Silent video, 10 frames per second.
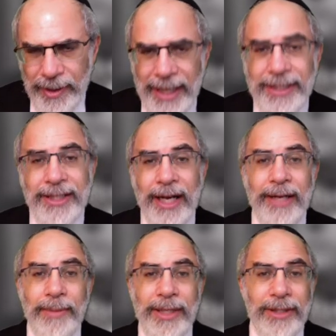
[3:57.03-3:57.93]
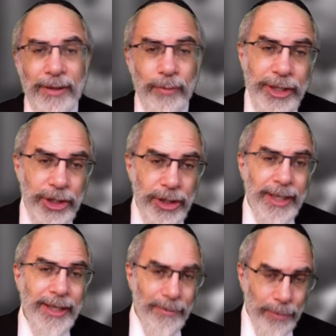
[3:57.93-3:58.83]
assignment of which
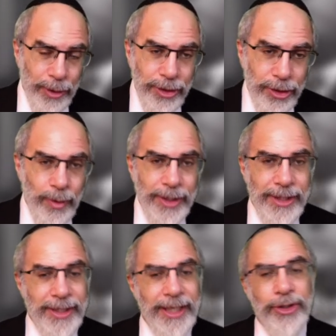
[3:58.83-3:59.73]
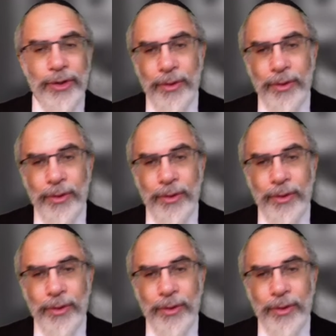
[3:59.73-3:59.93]
person was the teacher and